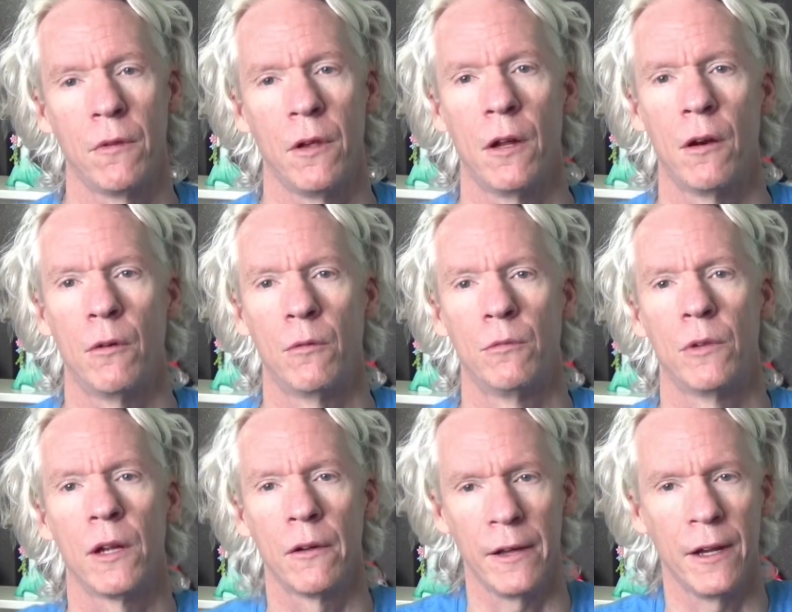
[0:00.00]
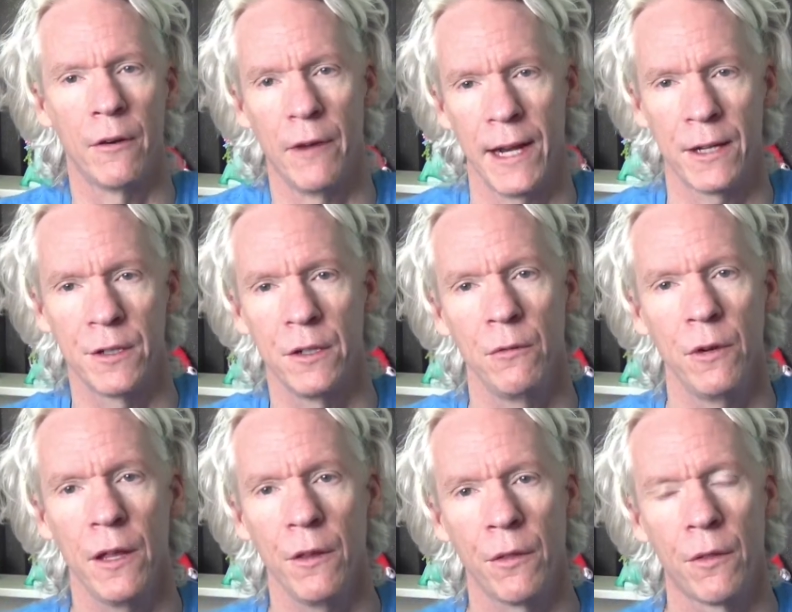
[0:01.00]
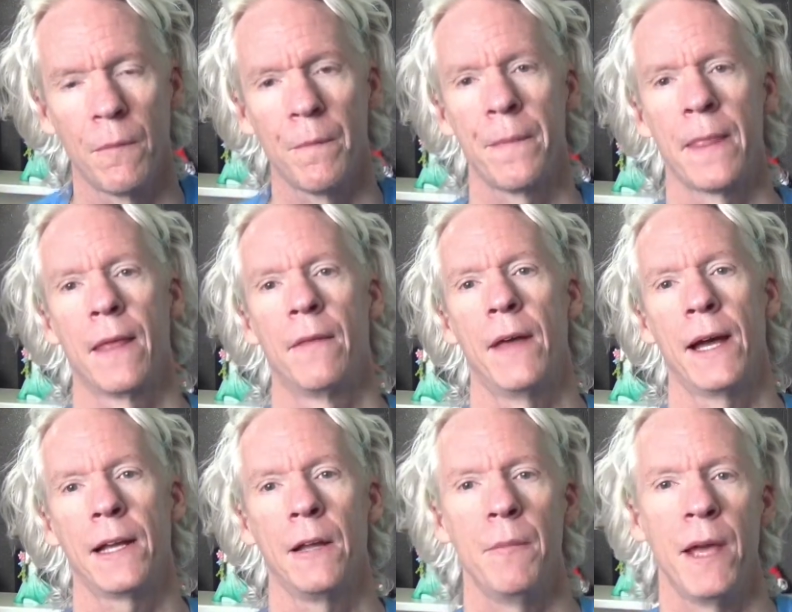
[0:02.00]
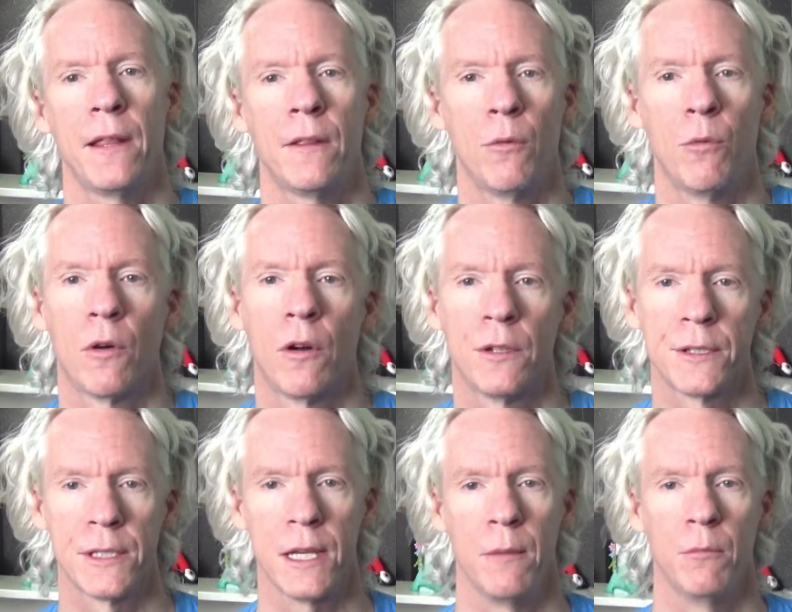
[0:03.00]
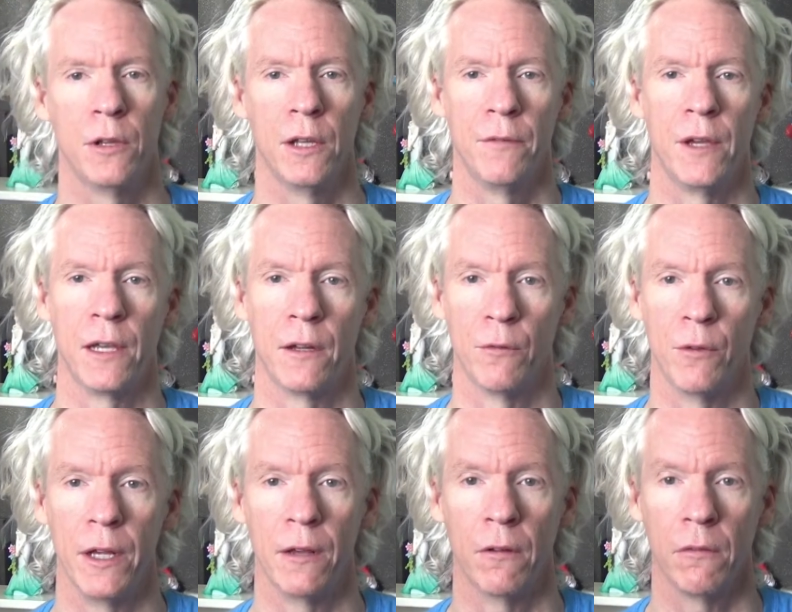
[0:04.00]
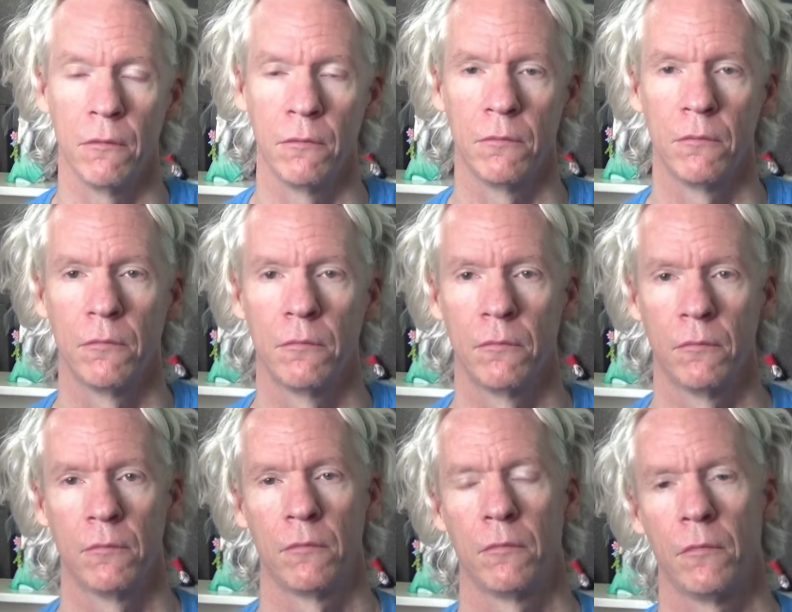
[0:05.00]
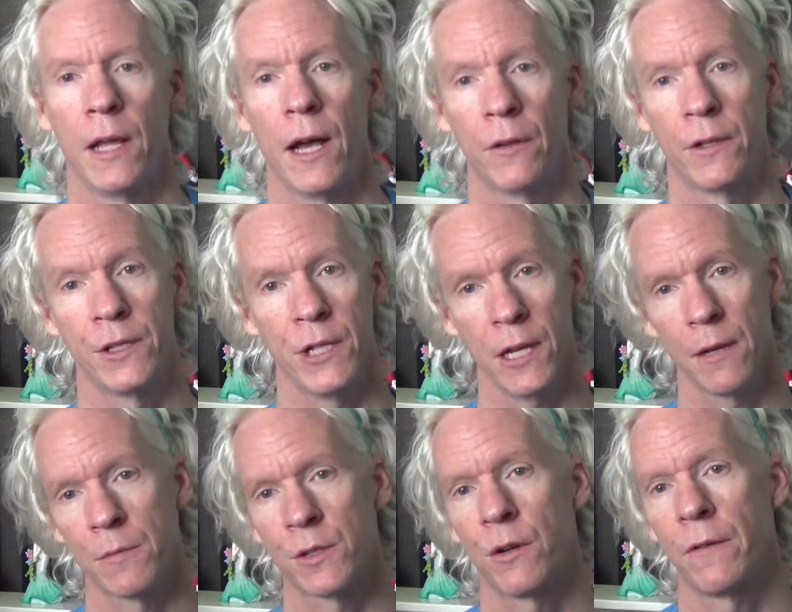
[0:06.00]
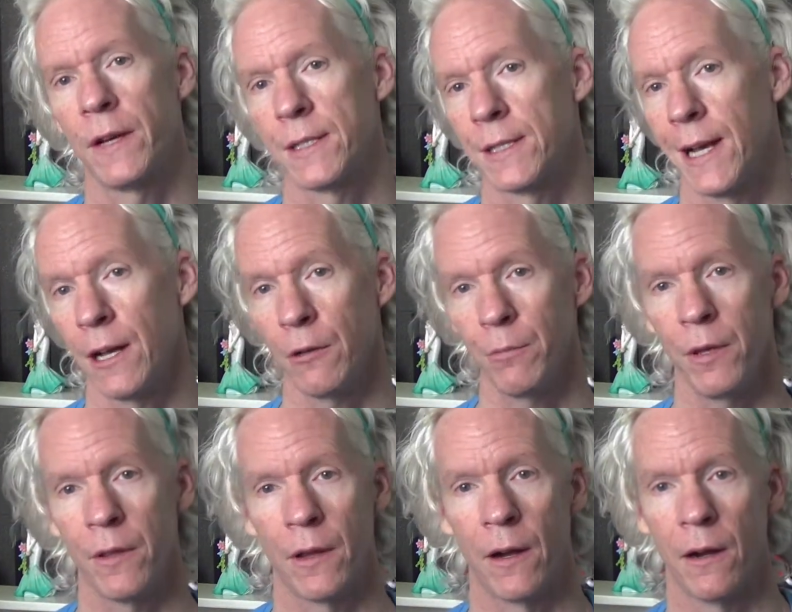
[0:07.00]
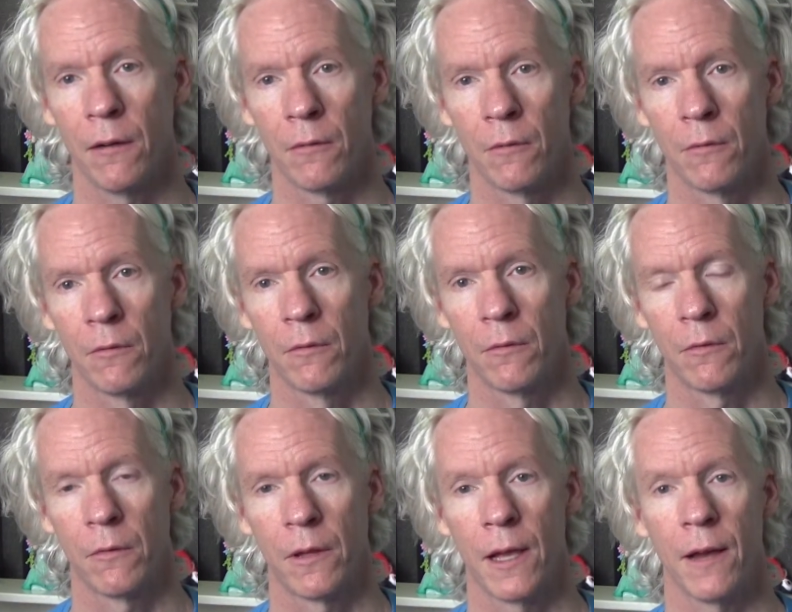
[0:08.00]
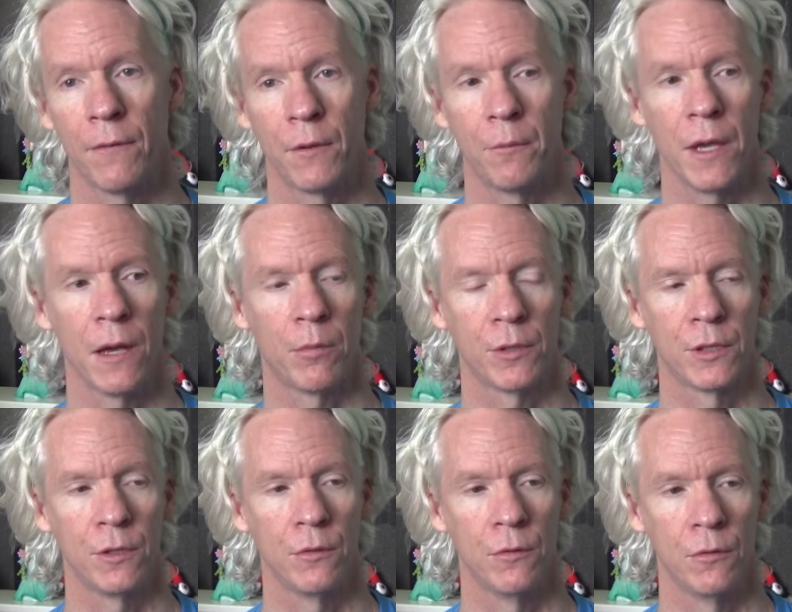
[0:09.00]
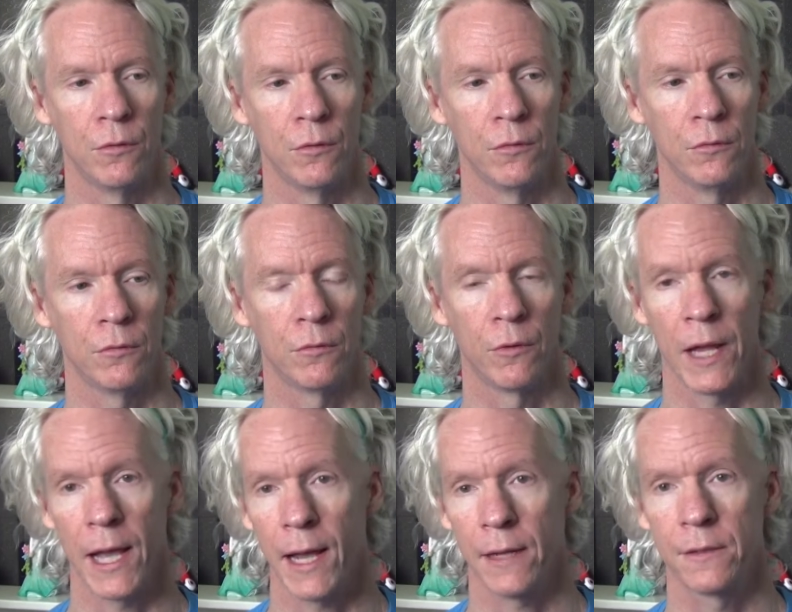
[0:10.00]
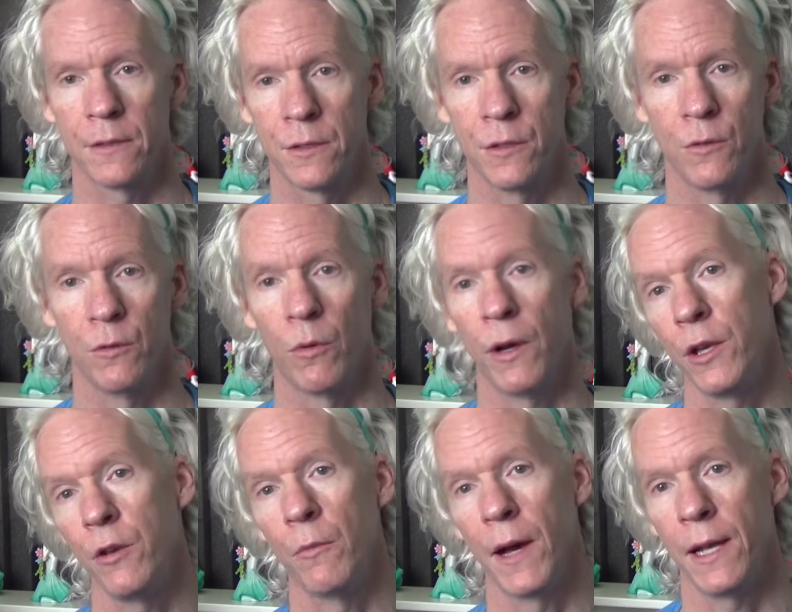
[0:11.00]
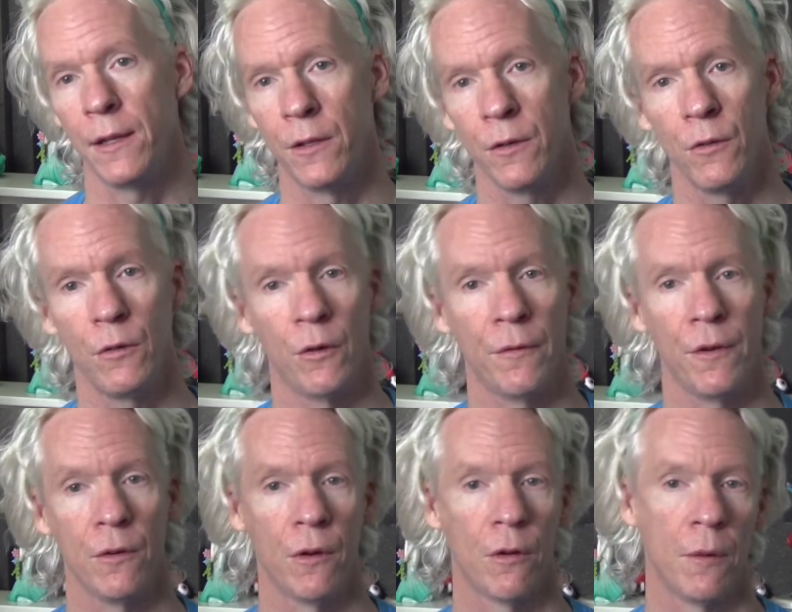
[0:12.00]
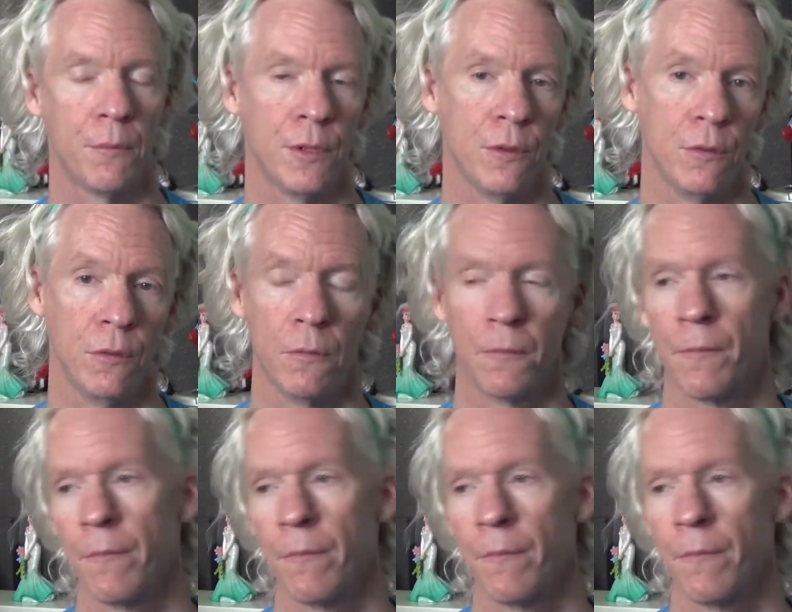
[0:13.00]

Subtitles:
little interaction with, that can make the world seem living and real. Now, the GM sort of has to help you there. They have to be able to react to what you might do if you go up to